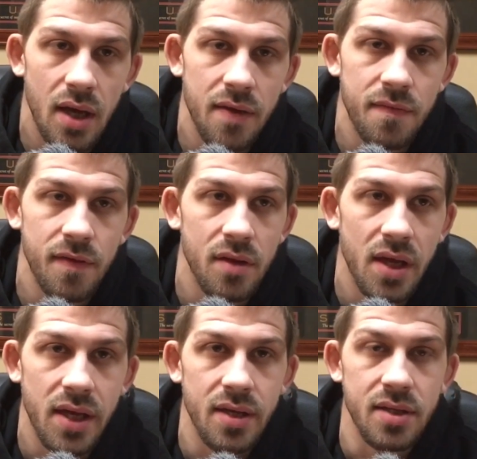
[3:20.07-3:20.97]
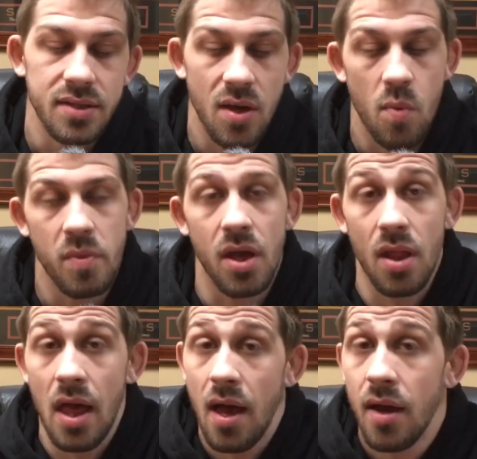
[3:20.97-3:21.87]
I feel like it has helped me a
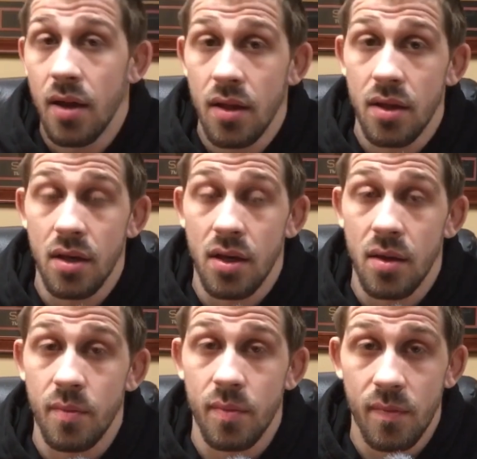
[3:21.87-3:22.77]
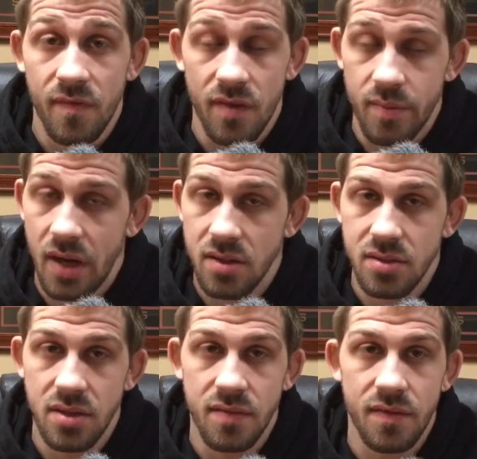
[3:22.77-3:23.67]
lot for the
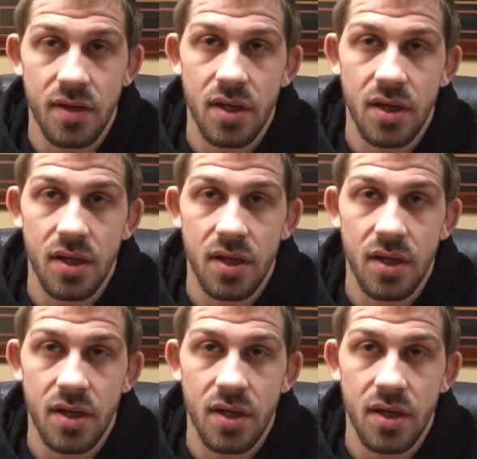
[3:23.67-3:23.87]
positive.